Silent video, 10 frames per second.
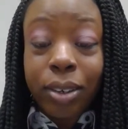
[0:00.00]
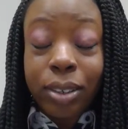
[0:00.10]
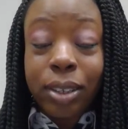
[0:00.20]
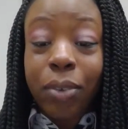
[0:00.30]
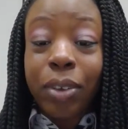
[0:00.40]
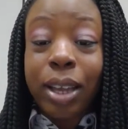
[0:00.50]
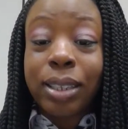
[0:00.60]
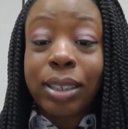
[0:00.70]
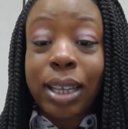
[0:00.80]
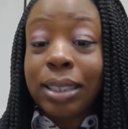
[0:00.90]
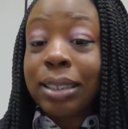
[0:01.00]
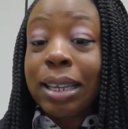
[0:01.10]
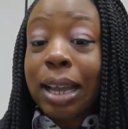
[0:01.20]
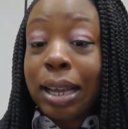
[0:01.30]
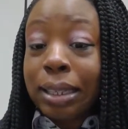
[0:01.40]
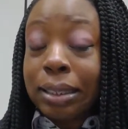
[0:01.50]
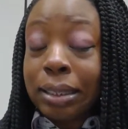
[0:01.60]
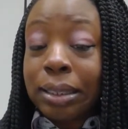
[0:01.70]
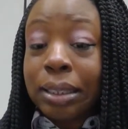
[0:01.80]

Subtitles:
yourself against STIs.